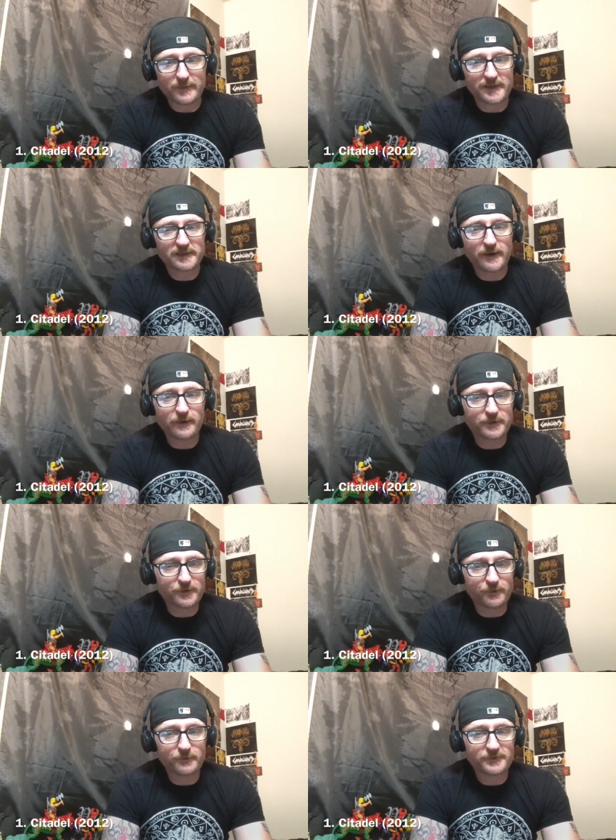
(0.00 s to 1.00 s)
the main
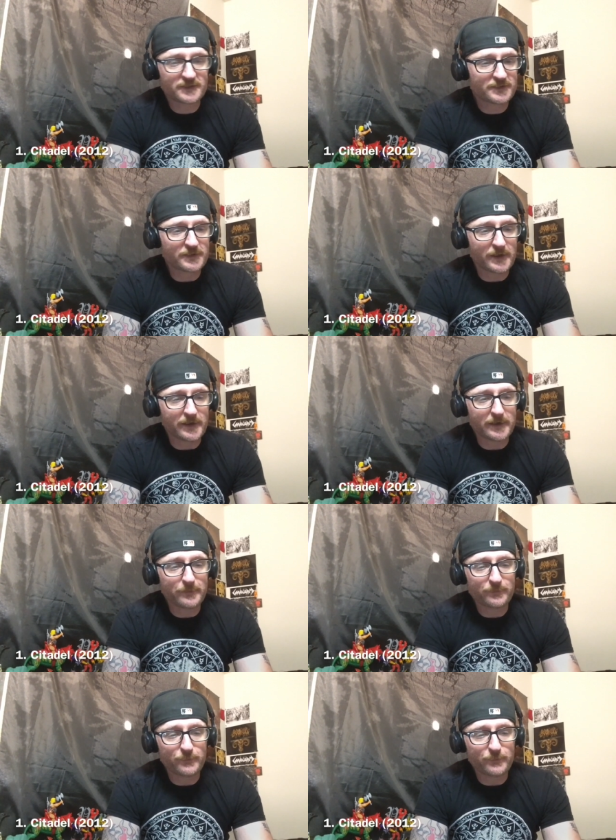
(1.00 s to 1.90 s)
character's uh,